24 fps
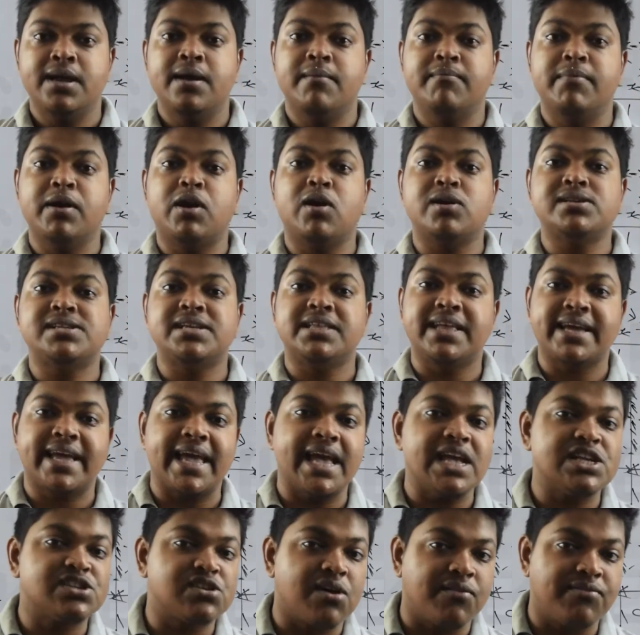Because in the
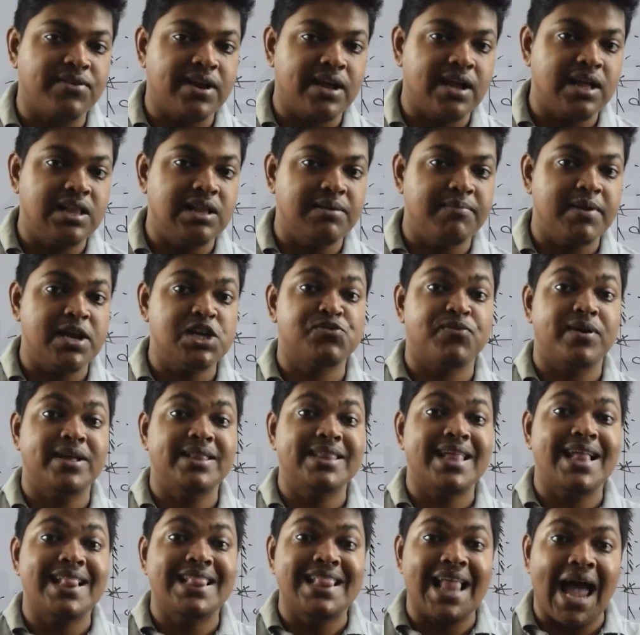case of real image, when
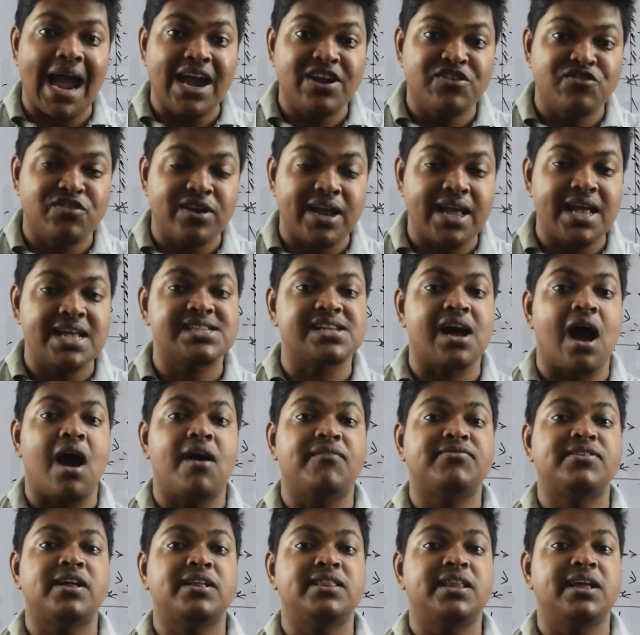the light rays
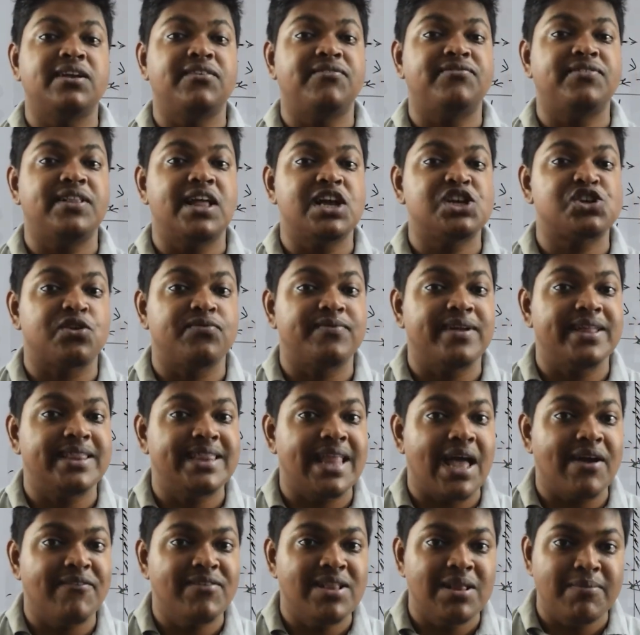after the reflection, when
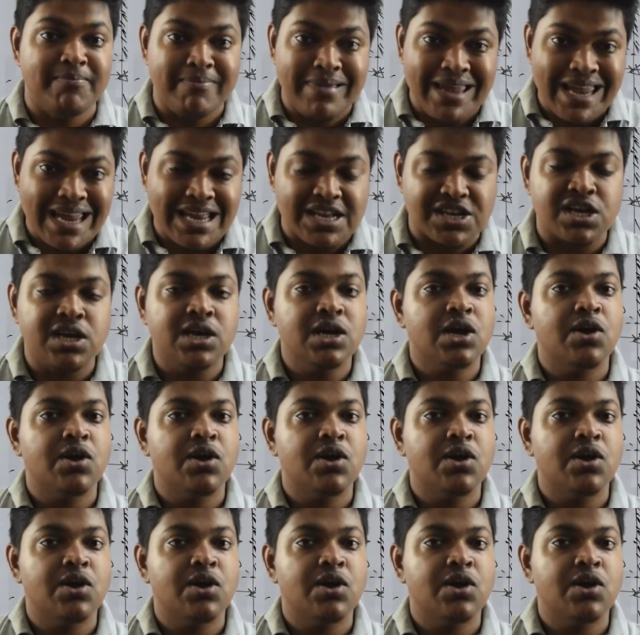they will meet,